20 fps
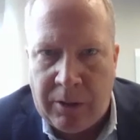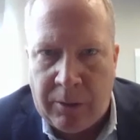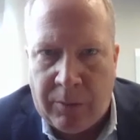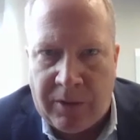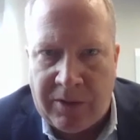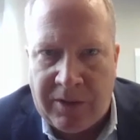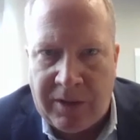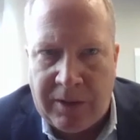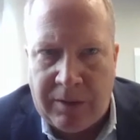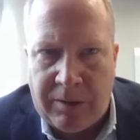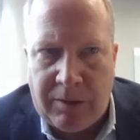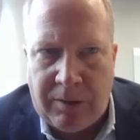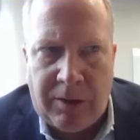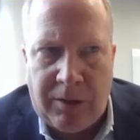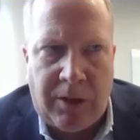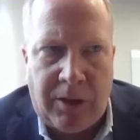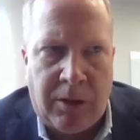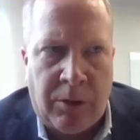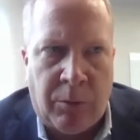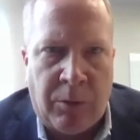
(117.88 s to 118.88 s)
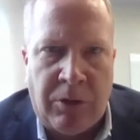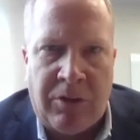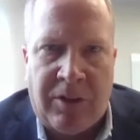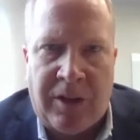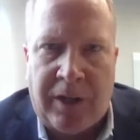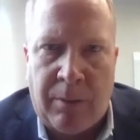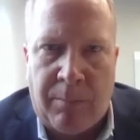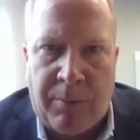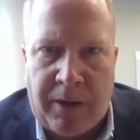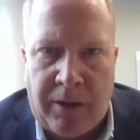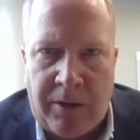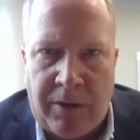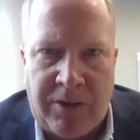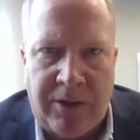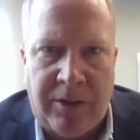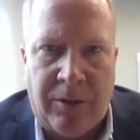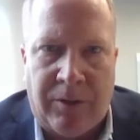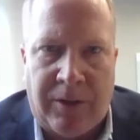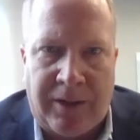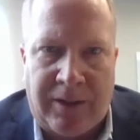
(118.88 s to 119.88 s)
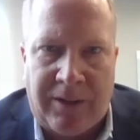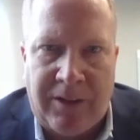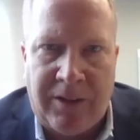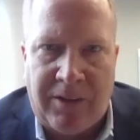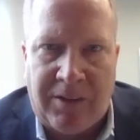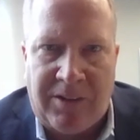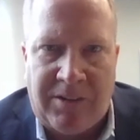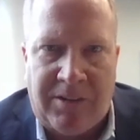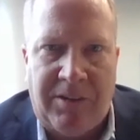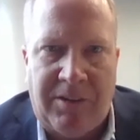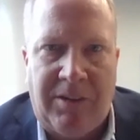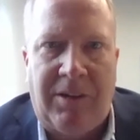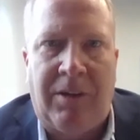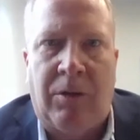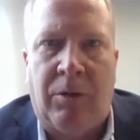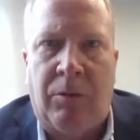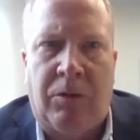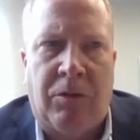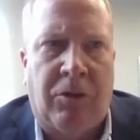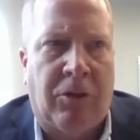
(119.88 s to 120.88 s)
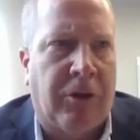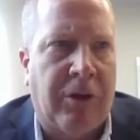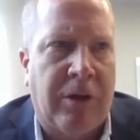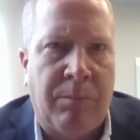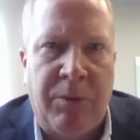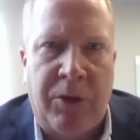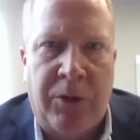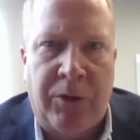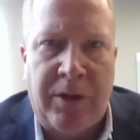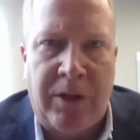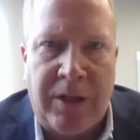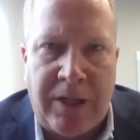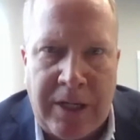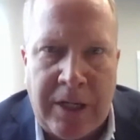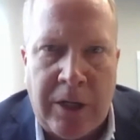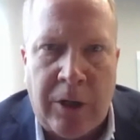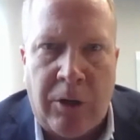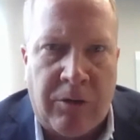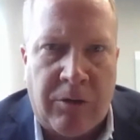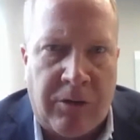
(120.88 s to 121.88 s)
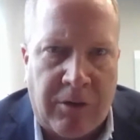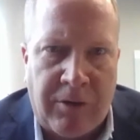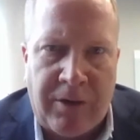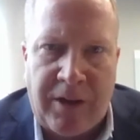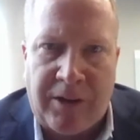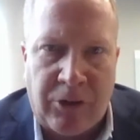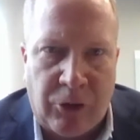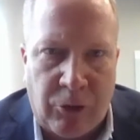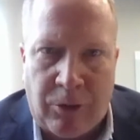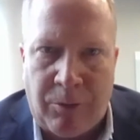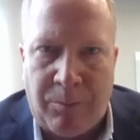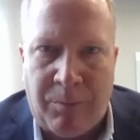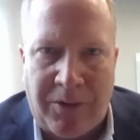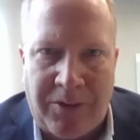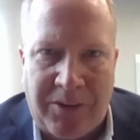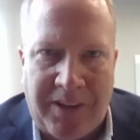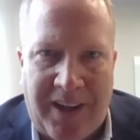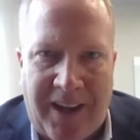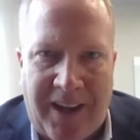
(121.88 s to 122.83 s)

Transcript: I think, when you think about a deal like this, 30 million a year, it's the next 12 months